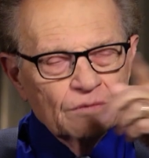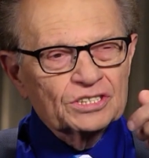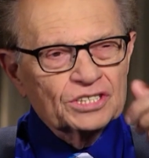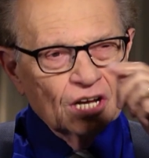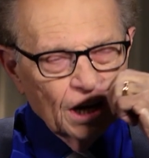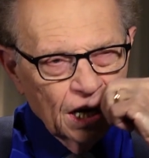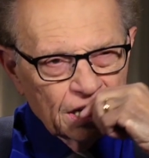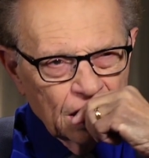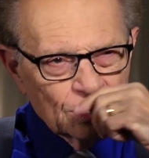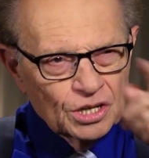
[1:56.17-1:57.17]
I have a son
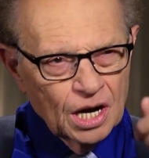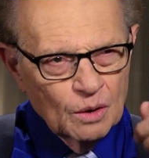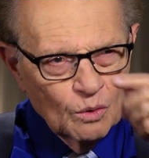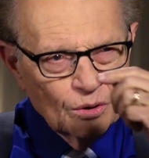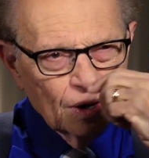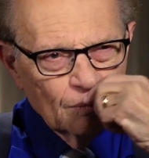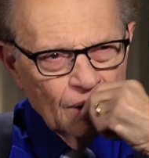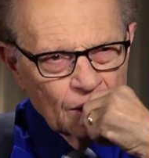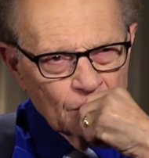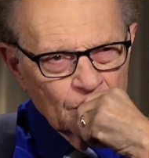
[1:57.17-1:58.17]
like that. Should I worry
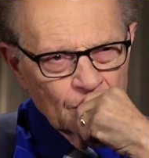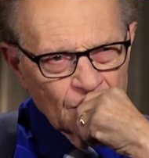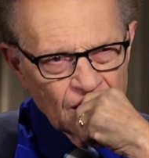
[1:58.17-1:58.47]
about him?